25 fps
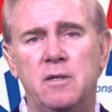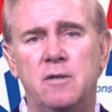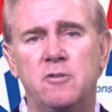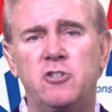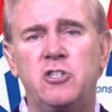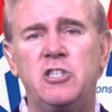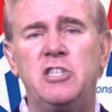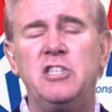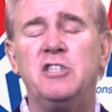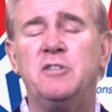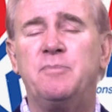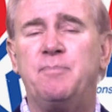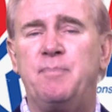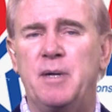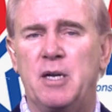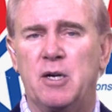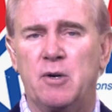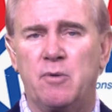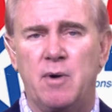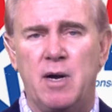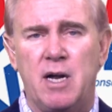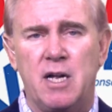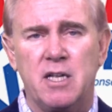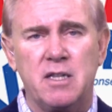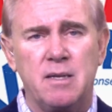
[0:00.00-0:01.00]
She's been
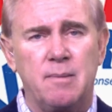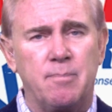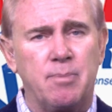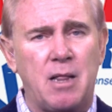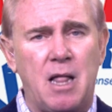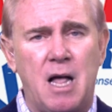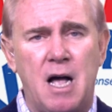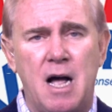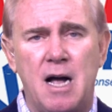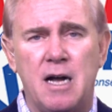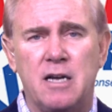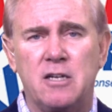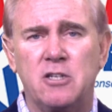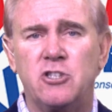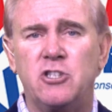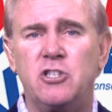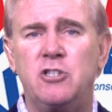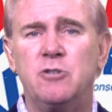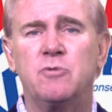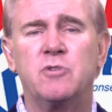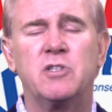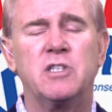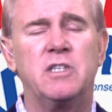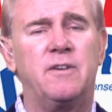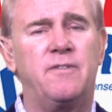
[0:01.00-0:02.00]
around the block.
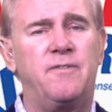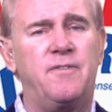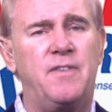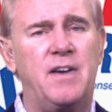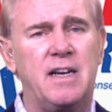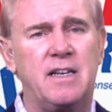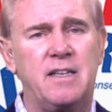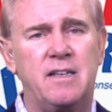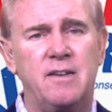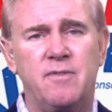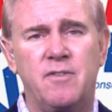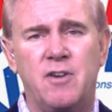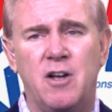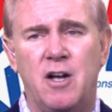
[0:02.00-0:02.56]
She was an effective